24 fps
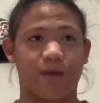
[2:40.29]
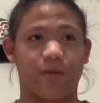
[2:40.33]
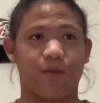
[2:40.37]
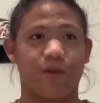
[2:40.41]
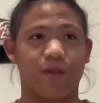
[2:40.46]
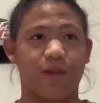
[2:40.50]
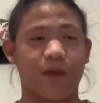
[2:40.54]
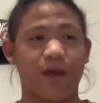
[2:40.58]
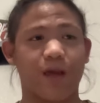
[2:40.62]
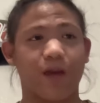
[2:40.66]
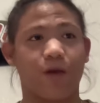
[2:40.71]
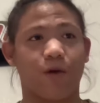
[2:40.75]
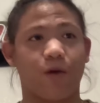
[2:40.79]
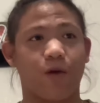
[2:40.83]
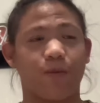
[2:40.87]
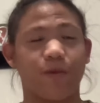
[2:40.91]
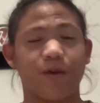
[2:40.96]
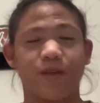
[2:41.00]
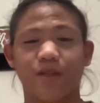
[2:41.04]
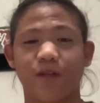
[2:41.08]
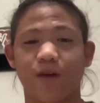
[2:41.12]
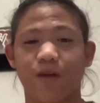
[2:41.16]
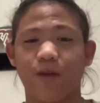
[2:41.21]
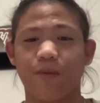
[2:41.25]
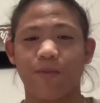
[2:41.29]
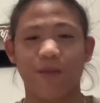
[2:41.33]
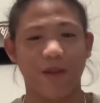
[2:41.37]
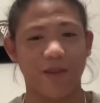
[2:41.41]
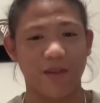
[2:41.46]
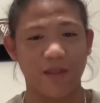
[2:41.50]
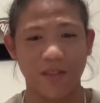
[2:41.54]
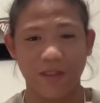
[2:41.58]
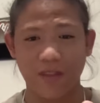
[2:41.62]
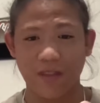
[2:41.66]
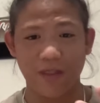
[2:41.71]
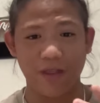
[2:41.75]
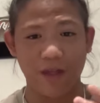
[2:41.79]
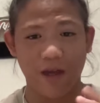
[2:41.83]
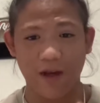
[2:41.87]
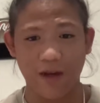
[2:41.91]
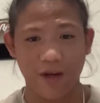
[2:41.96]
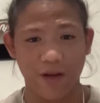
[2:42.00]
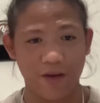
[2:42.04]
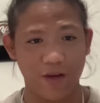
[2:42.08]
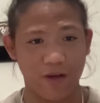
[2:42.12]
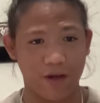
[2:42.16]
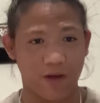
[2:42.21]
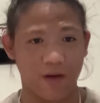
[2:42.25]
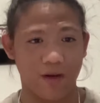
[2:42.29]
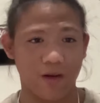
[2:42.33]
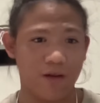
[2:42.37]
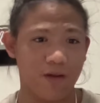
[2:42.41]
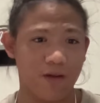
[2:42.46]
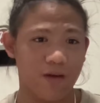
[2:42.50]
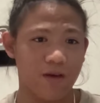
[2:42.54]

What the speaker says: them when they get home and tell them that this is not good.